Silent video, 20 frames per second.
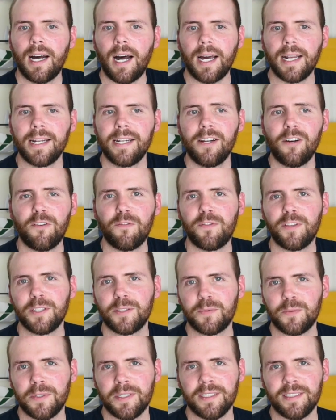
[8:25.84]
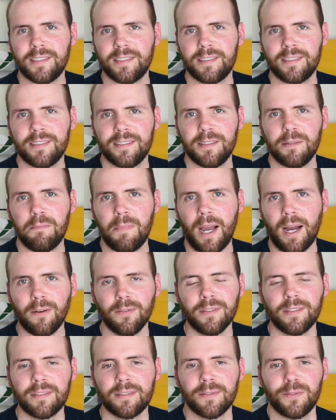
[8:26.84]
I didn't know if this was the
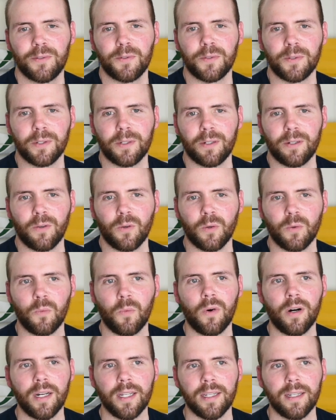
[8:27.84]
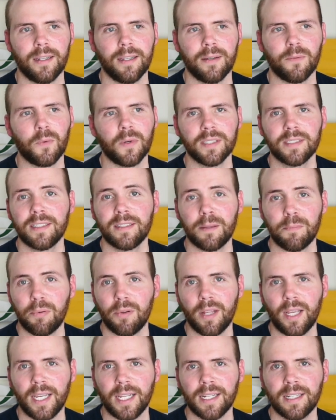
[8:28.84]
mount or what. It wasn't the
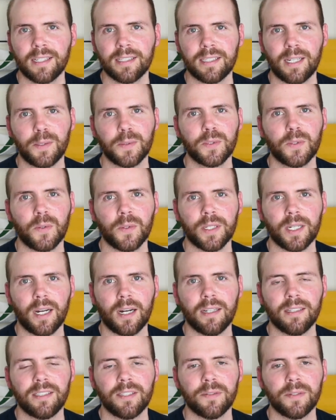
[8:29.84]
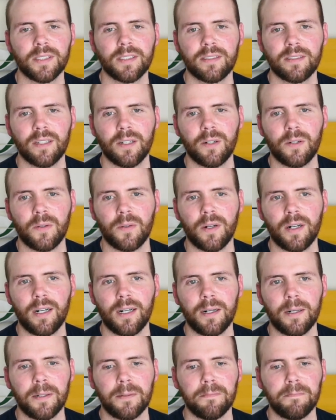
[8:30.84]
plane because I was holding on to it, so
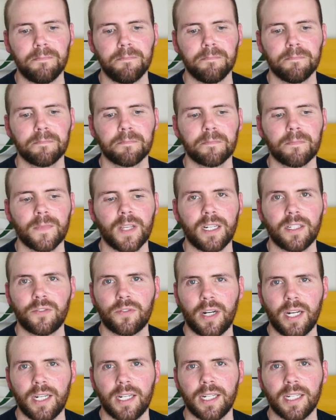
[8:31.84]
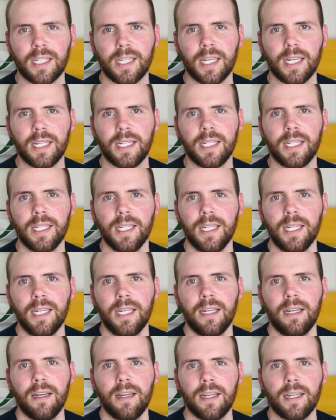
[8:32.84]
I tried it again
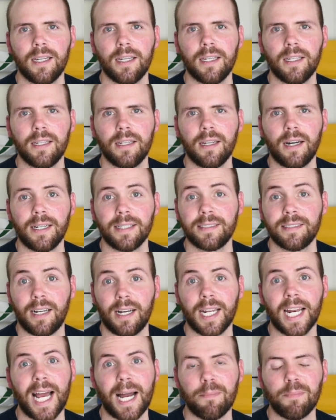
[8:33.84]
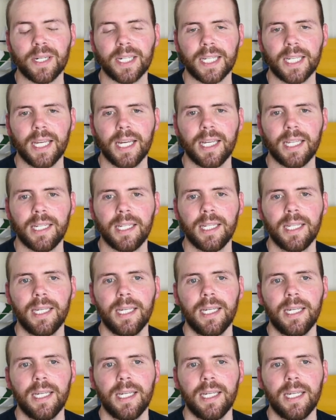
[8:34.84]
and I saw it happen again.